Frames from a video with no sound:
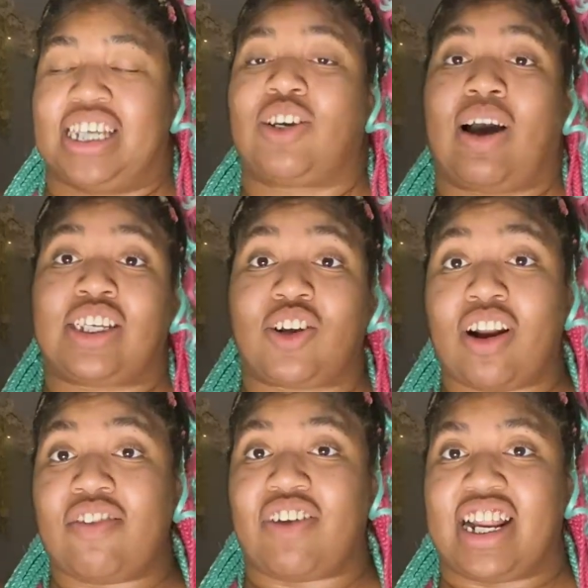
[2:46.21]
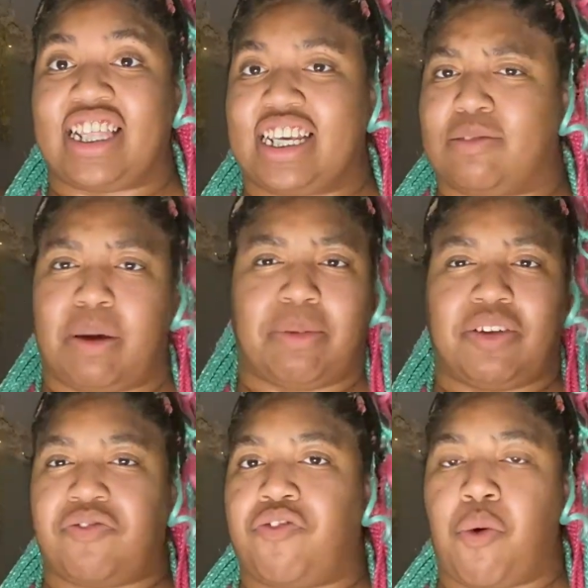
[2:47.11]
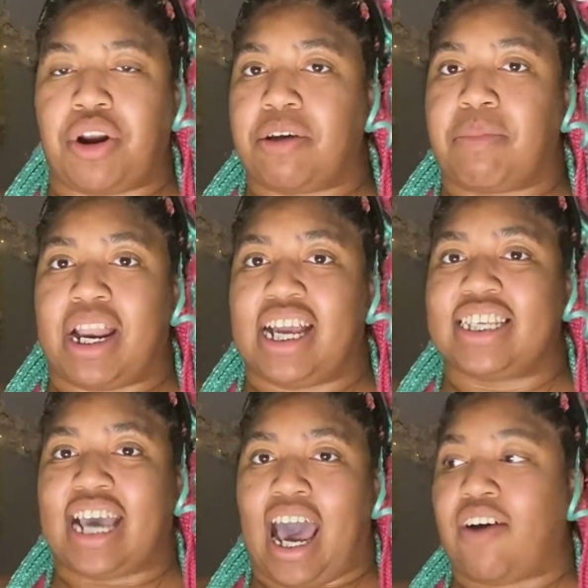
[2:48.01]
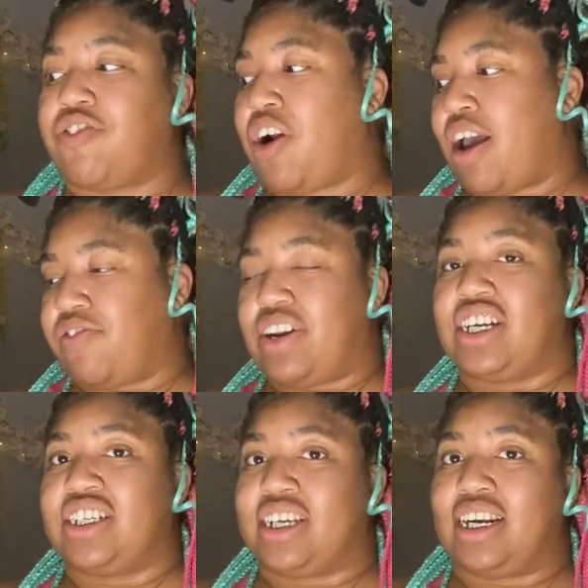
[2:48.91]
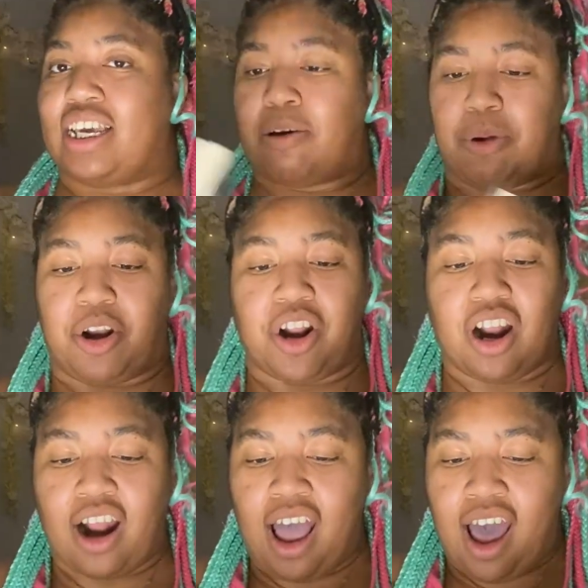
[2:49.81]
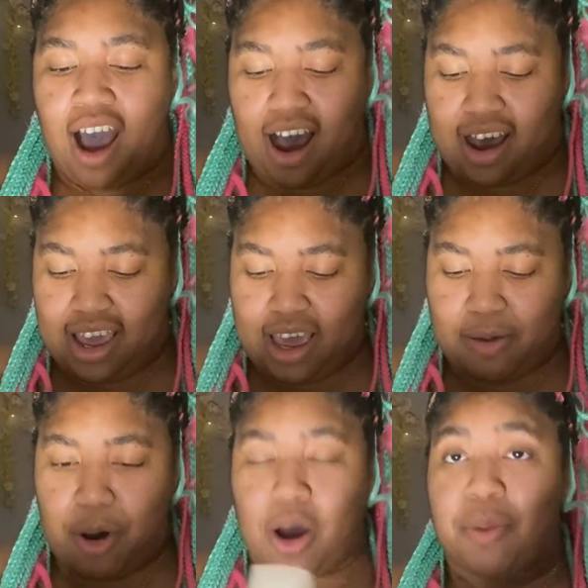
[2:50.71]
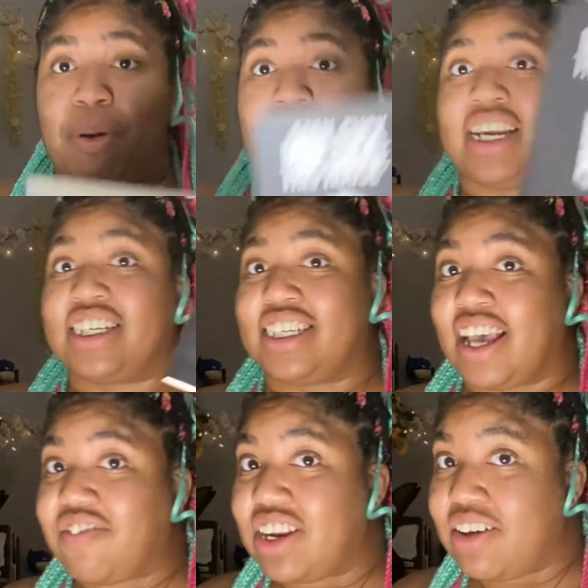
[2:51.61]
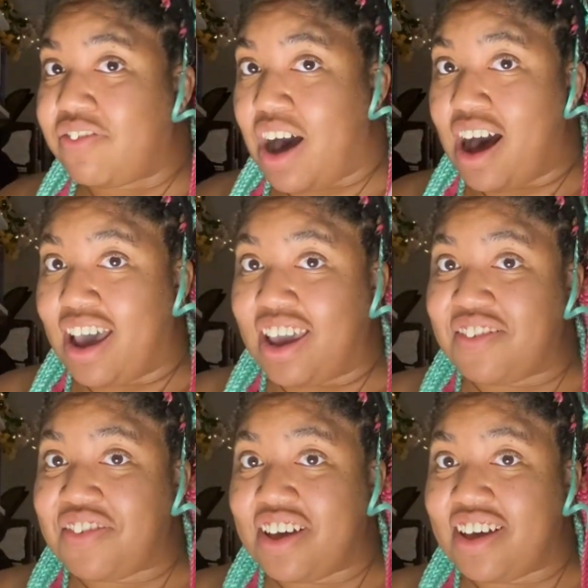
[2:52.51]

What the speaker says: So I started reading this maybe 40 minutes after I finished Suddenly a Murder. I am on page 75.